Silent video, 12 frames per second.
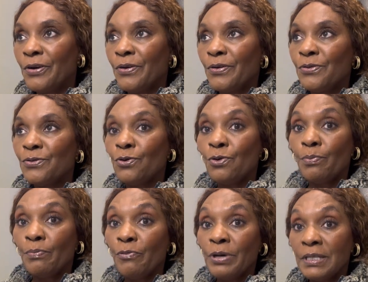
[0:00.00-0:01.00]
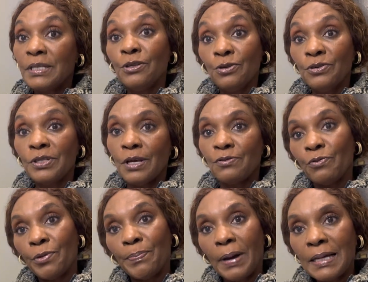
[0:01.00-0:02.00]
So Winston knows them. So we
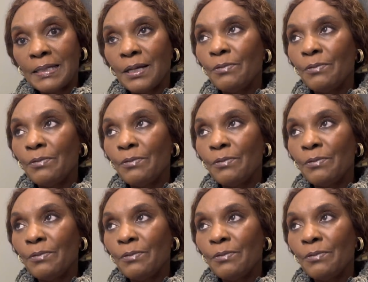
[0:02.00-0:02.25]
passed them.